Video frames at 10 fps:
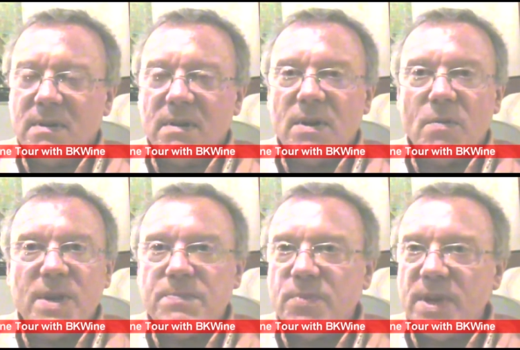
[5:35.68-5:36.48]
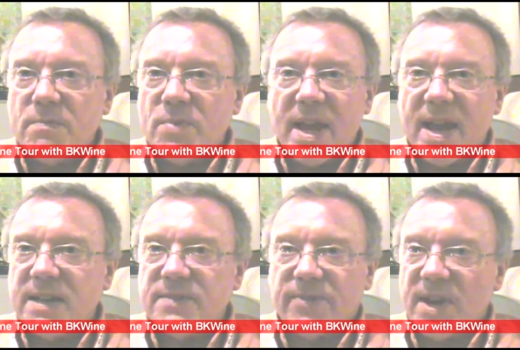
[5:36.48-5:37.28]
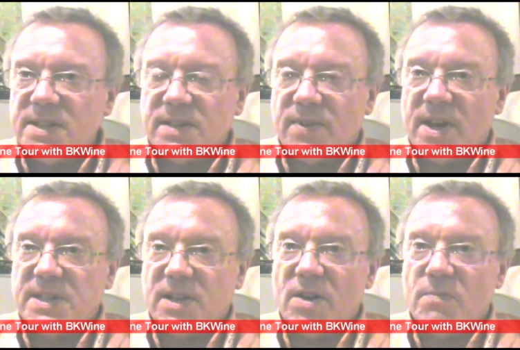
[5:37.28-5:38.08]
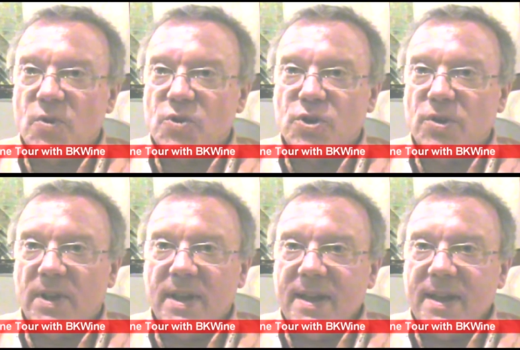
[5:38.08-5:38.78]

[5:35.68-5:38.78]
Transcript: you know, we, we, we had friends of ours here in Portugal